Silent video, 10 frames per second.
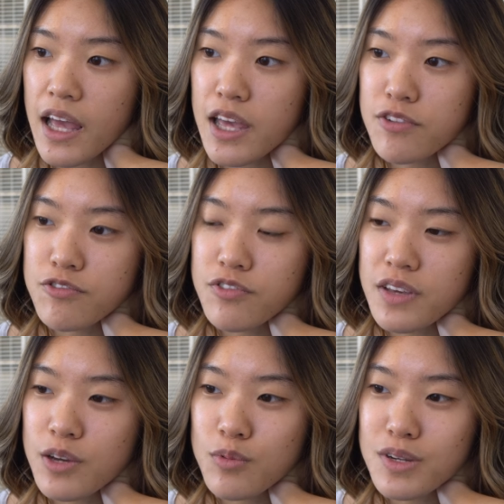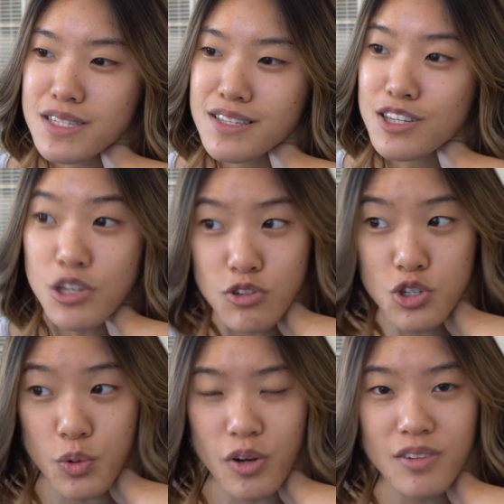if it was the
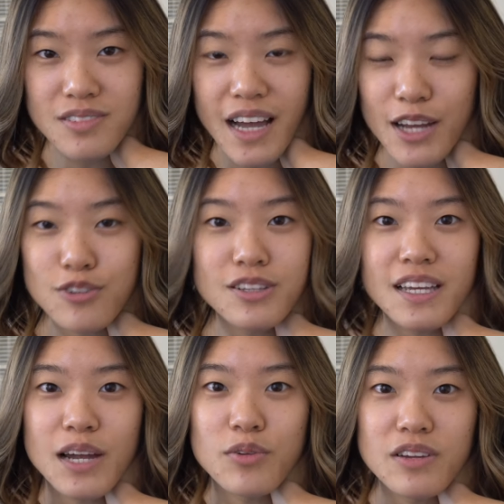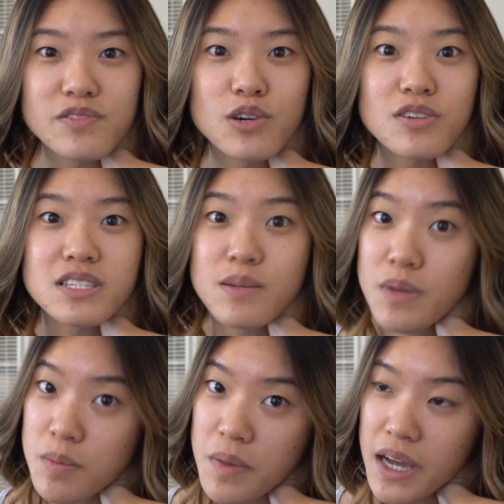usual, I don't think I would have noticed it
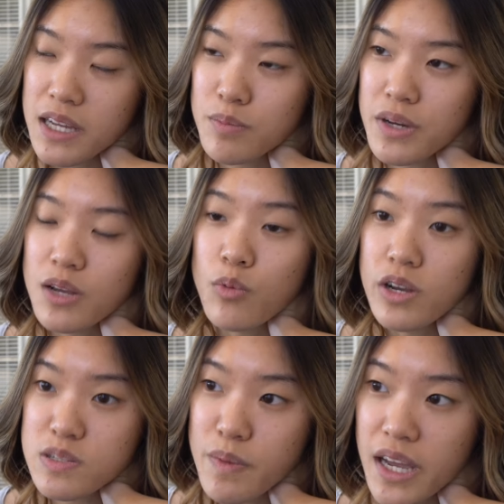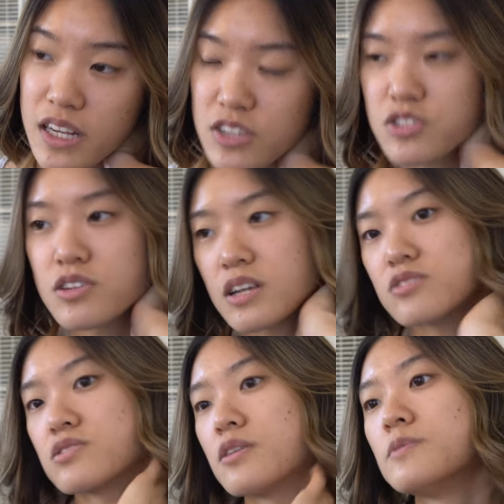being bad, but it was bad yesterday.
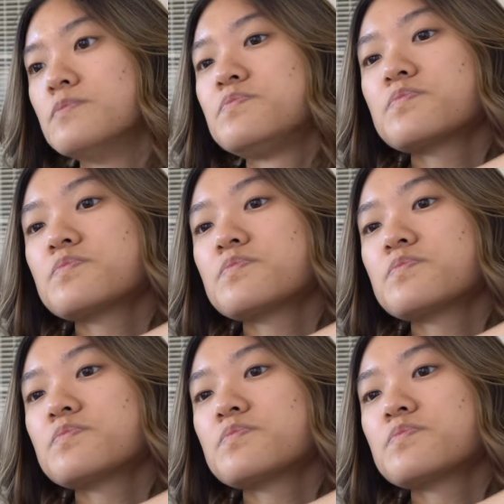So